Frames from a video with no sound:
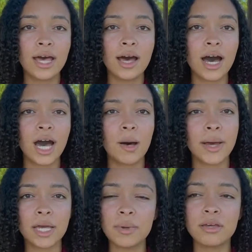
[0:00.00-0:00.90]

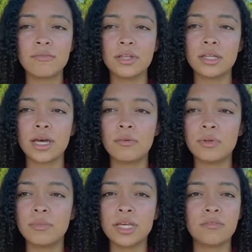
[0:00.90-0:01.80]
I can make a video. I've
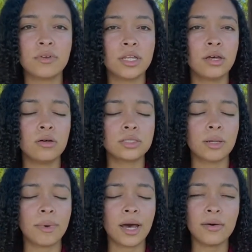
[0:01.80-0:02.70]
been making videos
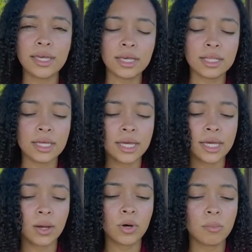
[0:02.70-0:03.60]
about
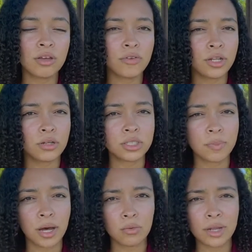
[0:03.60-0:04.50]
healing. I want to make videos
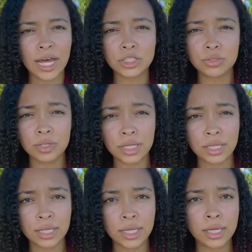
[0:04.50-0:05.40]
about natural
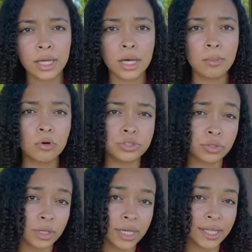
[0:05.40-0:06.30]
healing,
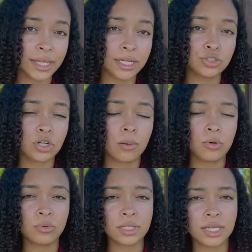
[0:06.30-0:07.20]
emotional healing, trauma
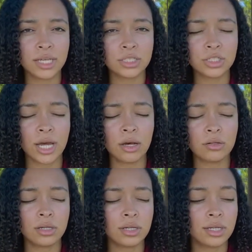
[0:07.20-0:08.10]
release,
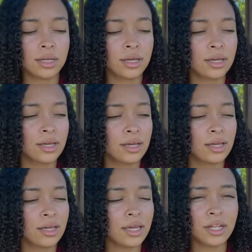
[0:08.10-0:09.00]
childhood,
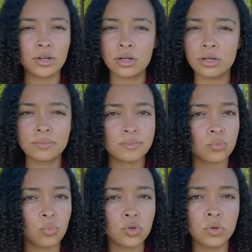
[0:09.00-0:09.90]
inner
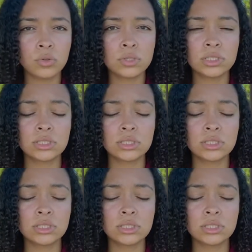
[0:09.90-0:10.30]
wounds,